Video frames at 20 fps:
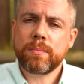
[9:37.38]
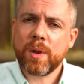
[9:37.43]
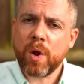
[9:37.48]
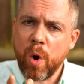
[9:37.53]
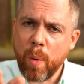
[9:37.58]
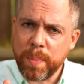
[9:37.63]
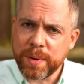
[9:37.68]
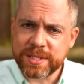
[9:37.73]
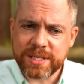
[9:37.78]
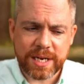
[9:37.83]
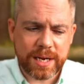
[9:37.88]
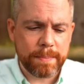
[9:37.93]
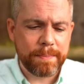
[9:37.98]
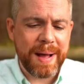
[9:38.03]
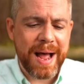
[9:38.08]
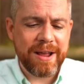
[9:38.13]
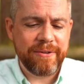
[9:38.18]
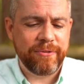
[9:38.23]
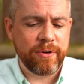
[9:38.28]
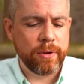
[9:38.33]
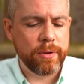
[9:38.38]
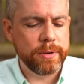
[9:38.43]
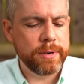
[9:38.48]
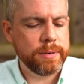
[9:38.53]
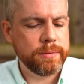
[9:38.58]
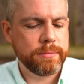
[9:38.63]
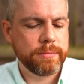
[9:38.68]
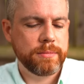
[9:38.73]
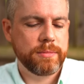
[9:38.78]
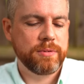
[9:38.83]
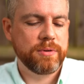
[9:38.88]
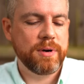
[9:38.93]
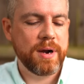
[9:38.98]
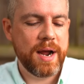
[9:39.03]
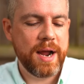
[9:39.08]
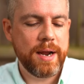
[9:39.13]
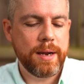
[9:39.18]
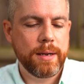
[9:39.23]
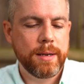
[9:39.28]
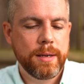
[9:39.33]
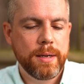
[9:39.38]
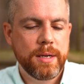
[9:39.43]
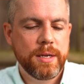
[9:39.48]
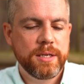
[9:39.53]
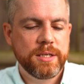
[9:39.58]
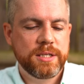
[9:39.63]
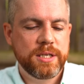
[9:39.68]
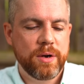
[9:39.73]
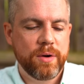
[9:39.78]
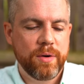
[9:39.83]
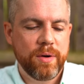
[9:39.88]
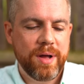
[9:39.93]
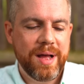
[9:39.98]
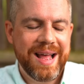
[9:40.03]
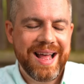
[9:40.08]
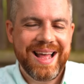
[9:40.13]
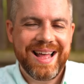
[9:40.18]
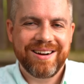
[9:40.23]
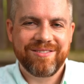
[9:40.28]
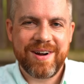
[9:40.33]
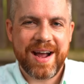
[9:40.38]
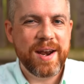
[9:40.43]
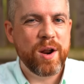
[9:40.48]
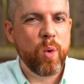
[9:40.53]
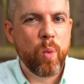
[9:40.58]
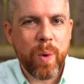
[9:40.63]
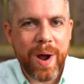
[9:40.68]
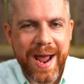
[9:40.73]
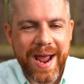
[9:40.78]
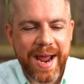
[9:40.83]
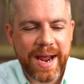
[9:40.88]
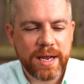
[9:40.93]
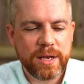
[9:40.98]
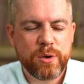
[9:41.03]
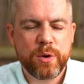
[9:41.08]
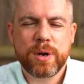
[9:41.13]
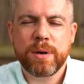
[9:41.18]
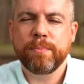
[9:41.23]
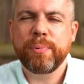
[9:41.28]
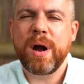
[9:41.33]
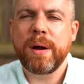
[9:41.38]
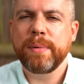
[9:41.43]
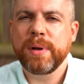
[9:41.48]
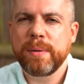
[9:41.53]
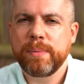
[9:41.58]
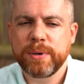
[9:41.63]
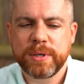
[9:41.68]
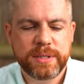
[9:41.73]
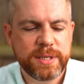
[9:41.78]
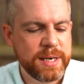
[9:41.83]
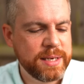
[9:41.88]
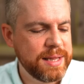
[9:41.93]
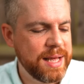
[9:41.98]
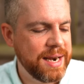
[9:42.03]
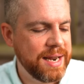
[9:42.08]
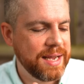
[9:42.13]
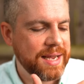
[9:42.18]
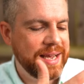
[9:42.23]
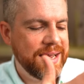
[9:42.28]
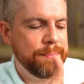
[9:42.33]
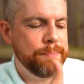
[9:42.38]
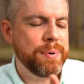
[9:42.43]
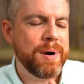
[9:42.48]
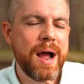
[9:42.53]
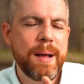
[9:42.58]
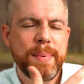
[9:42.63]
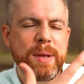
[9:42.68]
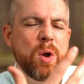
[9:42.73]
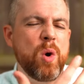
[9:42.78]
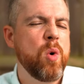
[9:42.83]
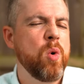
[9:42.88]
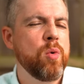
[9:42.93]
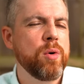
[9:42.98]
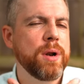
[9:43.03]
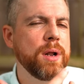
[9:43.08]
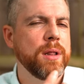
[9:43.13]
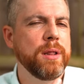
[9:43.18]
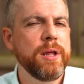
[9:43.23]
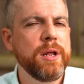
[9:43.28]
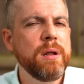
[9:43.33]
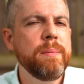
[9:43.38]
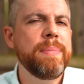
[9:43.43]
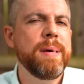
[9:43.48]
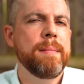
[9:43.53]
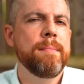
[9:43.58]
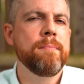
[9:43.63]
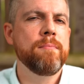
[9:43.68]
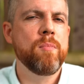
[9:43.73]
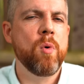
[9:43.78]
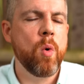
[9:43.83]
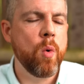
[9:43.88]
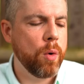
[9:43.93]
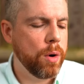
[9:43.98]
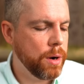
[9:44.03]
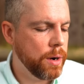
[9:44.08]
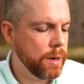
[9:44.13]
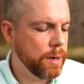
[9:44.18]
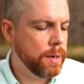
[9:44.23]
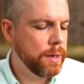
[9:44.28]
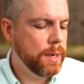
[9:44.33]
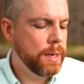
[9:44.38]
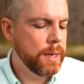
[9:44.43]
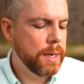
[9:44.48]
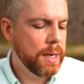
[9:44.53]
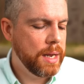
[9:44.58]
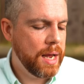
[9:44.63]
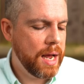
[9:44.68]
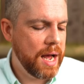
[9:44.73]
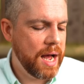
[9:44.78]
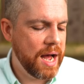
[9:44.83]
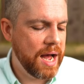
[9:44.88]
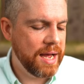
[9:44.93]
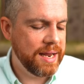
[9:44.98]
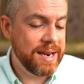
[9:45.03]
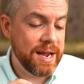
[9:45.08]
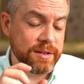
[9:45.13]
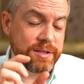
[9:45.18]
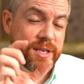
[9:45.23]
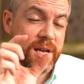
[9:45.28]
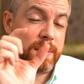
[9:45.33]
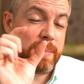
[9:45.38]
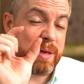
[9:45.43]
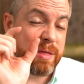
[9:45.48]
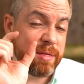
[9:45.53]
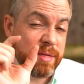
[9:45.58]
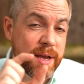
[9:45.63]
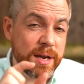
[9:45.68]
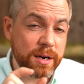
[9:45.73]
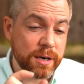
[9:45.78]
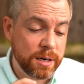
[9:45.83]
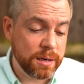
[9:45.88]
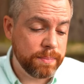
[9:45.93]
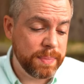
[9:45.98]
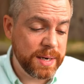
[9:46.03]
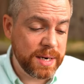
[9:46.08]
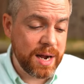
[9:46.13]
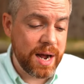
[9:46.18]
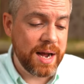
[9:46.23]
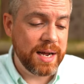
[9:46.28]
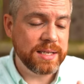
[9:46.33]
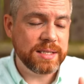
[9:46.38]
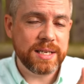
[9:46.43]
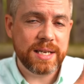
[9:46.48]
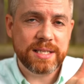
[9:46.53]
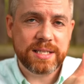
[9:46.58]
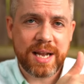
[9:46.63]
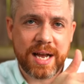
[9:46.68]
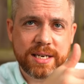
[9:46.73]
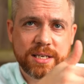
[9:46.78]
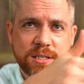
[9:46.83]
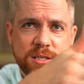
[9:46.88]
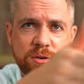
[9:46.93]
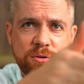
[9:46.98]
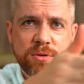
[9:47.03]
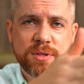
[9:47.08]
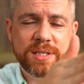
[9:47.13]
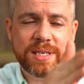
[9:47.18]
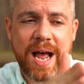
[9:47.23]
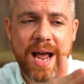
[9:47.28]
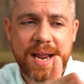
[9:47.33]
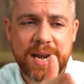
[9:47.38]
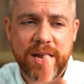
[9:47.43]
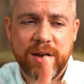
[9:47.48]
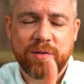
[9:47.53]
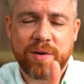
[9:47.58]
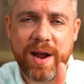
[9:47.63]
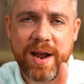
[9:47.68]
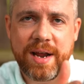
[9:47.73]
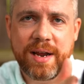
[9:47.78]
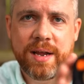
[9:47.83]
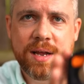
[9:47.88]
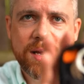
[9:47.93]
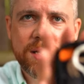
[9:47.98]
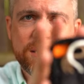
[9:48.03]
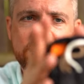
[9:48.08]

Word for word: Opens like a bifold right? So right away, you can probably predict that it can probably hold a little bit more. Uh, now it's gonna be thicker because it's got two-sided, right?